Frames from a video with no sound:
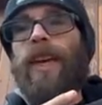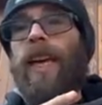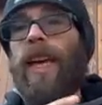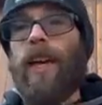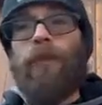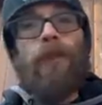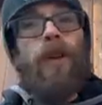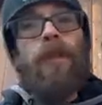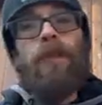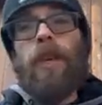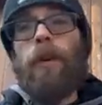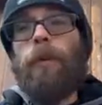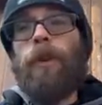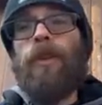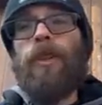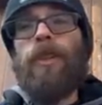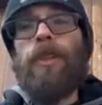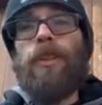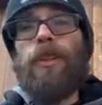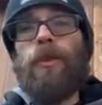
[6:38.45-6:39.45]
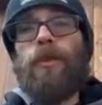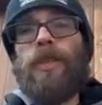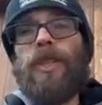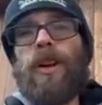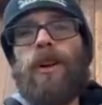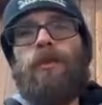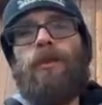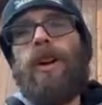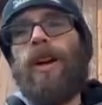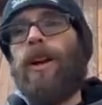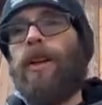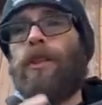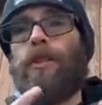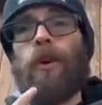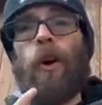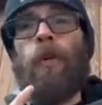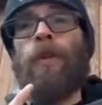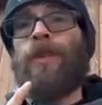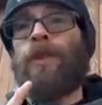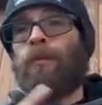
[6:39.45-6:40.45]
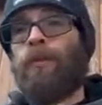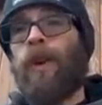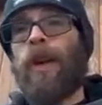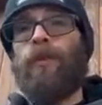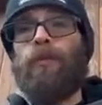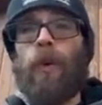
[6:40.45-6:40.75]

If you have the ability to do so, throw in some red